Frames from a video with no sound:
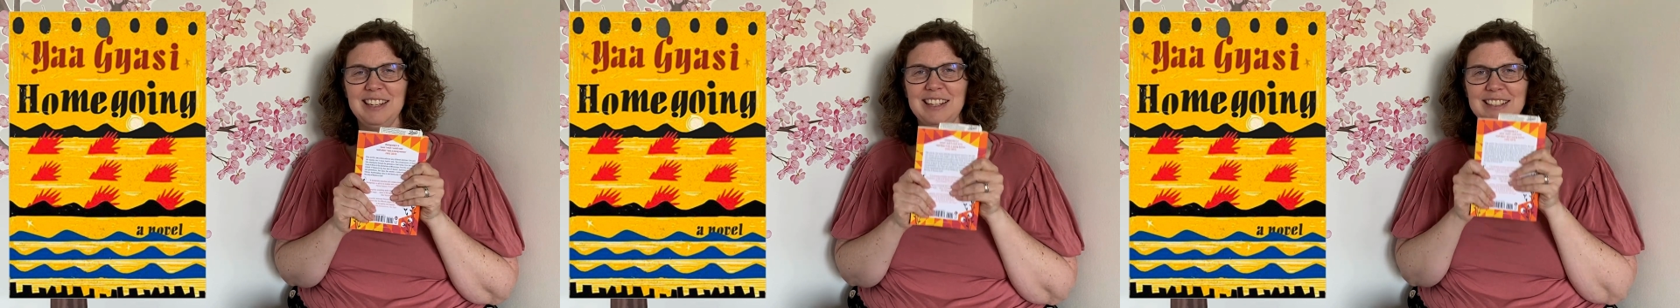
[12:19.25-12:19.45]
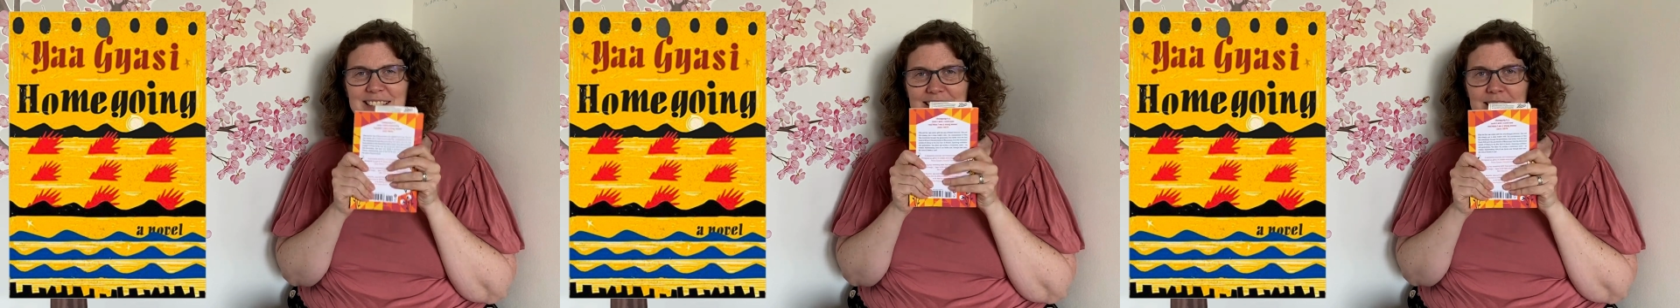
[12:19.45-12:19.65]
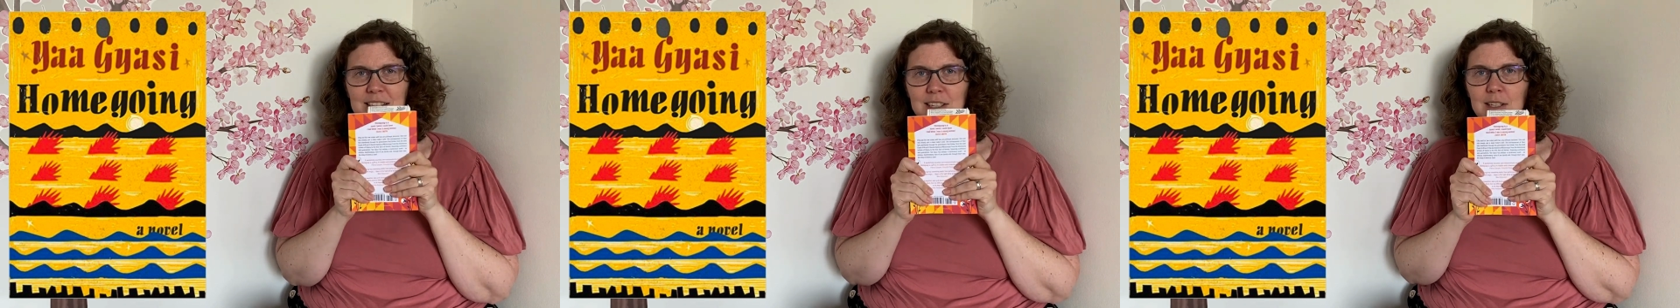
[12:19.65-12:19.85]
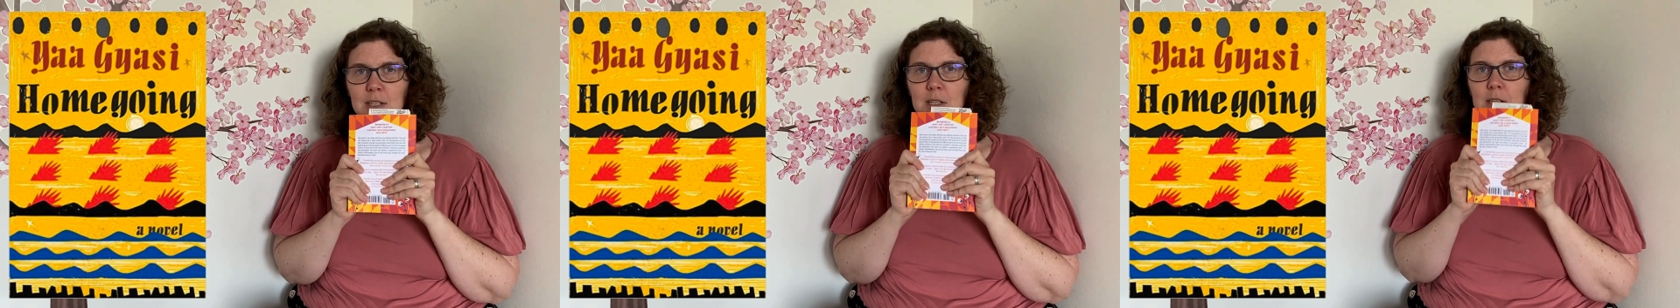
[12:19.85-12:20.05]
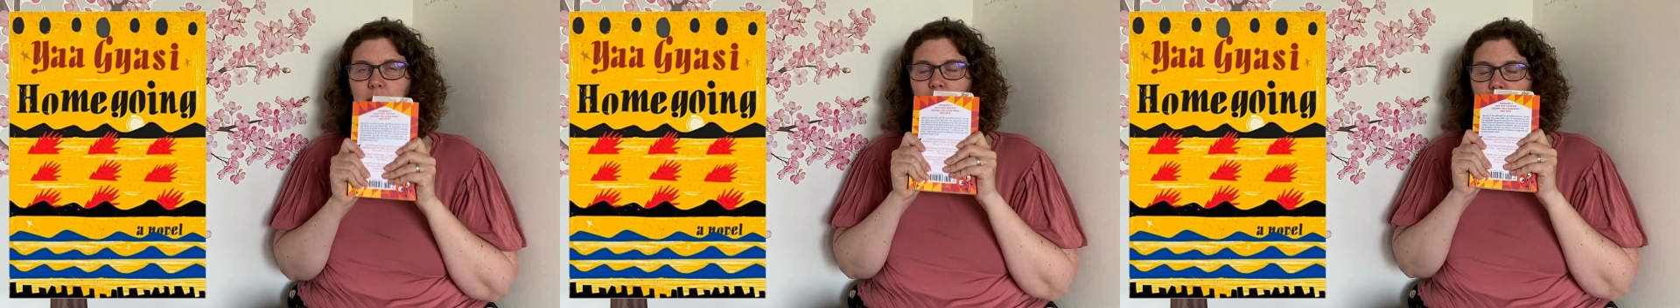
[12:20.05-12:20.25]
it's
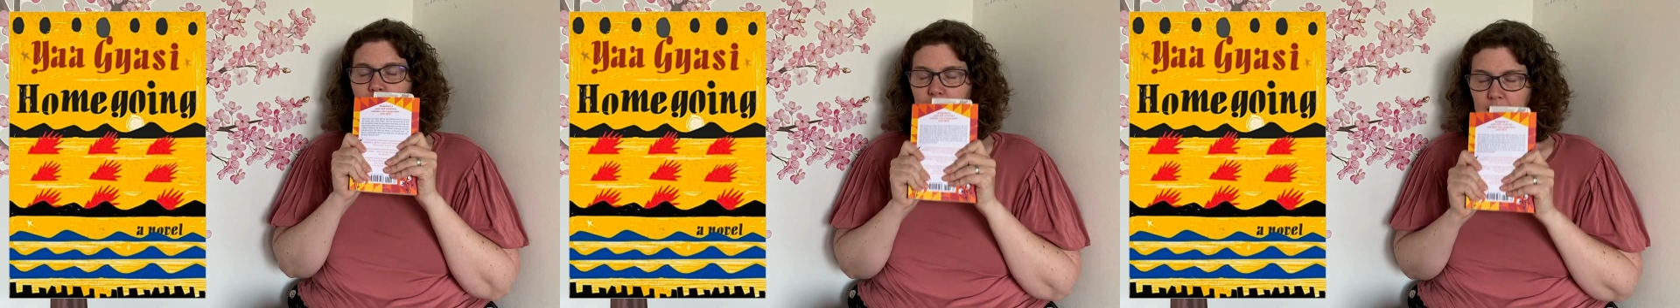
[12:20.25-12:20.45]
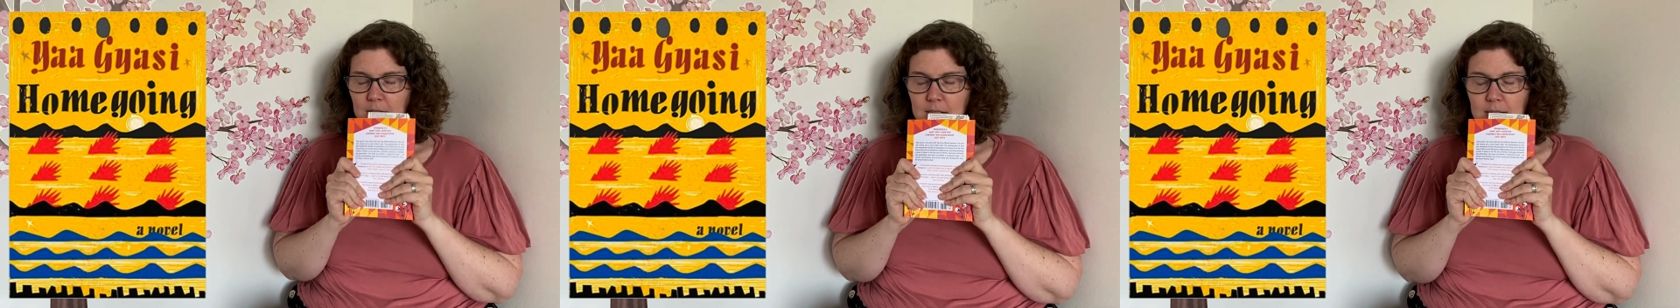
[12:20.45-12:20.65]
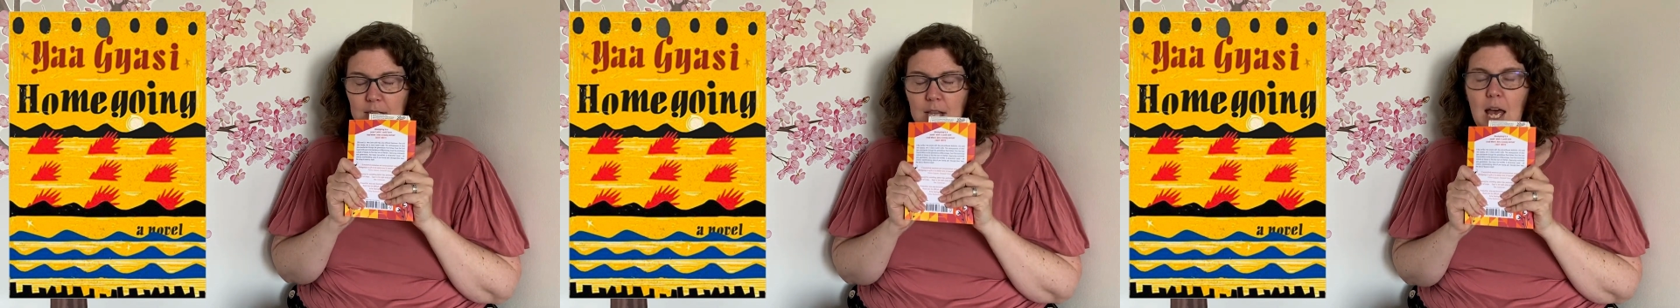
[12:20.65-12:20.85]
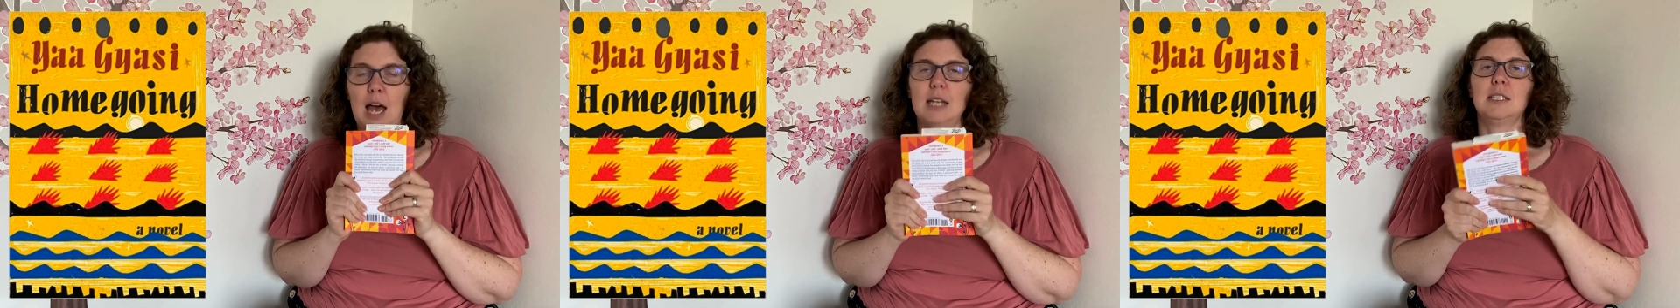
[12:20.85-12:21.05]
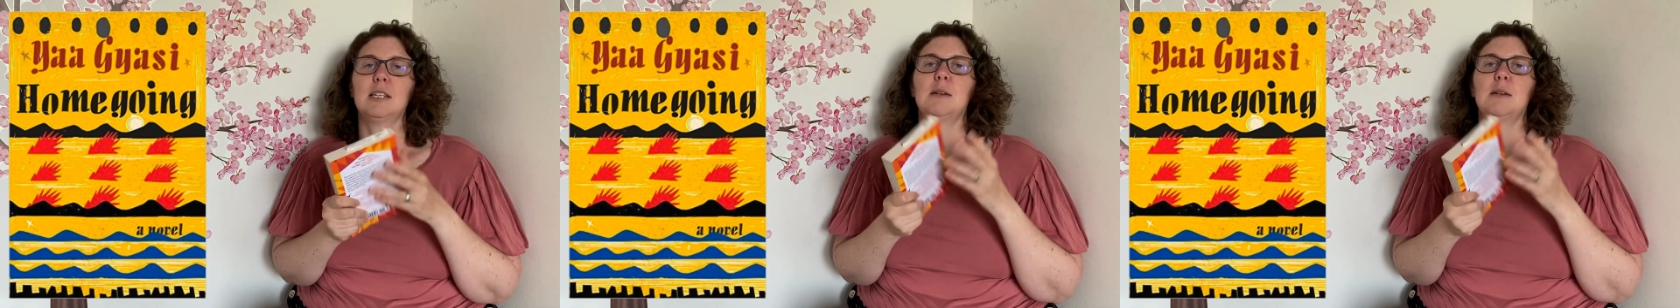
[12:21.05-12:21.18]
a lot.